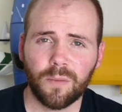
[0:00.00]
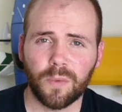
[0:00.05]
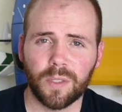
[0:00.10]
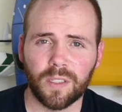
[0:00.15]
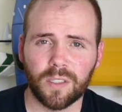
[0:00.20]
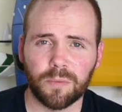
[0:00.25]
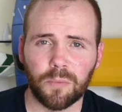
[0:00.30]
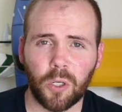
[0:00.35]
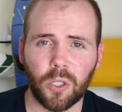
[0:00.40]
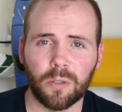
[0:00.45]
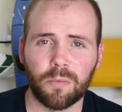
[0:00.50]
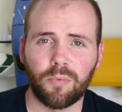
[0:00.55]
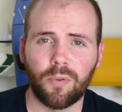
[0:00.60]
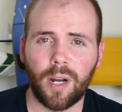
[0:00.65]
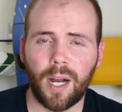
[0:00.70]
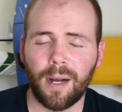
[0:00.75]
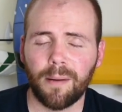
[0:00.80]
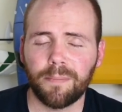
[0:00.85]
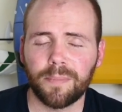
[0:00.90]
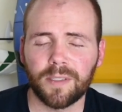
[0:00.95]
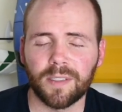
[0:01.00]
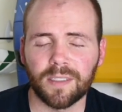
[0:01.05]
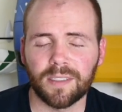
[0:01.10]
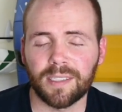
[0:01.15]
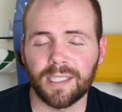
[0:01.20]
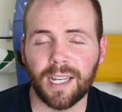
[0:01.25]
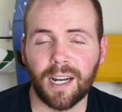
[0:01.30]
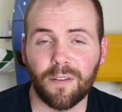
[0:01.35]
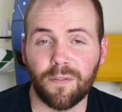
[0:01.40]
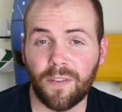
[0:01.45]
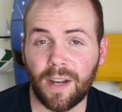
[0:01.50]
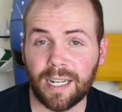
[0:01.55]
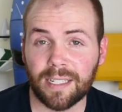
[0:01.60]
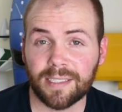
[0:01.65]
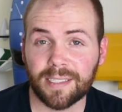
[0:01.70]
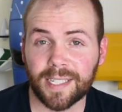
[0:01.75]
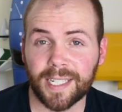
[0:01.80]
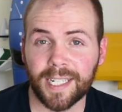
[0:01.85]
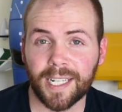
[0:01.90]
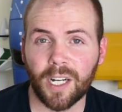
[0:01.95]
with a smaller prop to see how
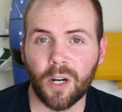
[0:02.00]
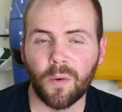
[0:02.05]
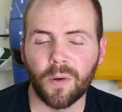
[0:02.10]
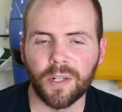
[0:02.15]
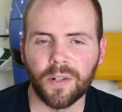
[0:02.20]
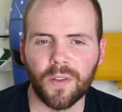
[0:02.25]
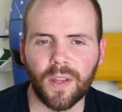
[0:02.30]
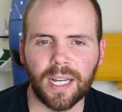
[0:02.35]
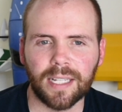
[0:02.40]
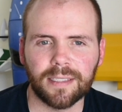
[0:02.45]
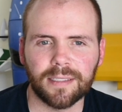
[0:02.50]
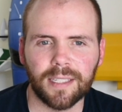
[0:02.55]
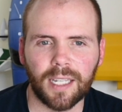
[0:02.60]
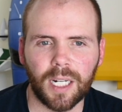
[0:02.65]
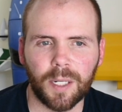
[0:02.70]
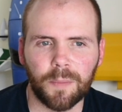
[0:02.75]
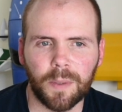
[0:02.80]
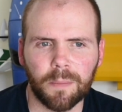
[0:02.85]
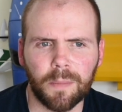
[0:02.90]
fast it can go under that setup.